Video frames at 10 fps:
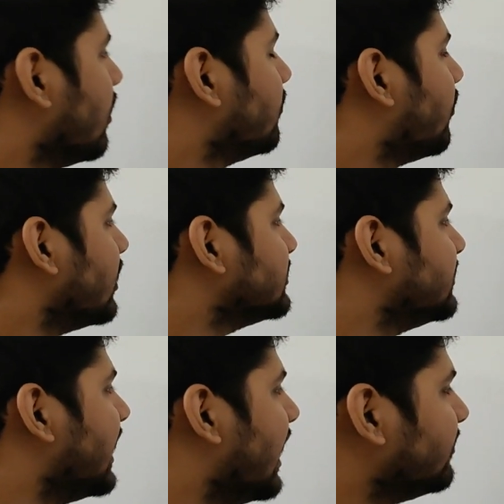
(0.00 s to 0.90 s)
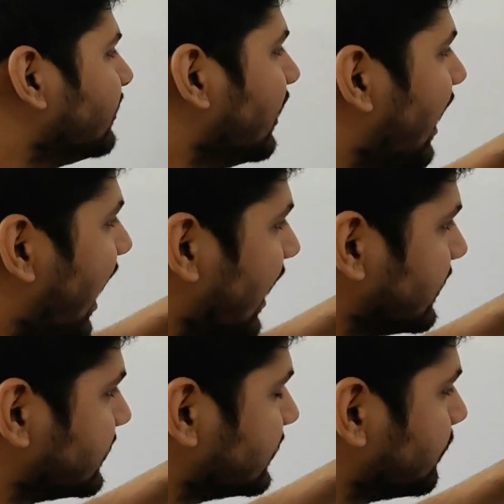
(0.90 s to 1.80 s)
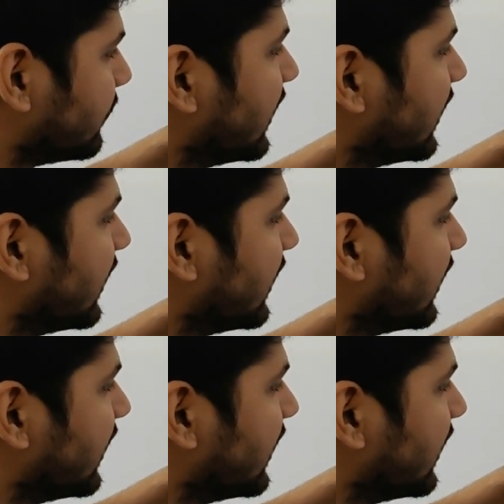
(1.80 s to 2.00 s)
First we have hearts.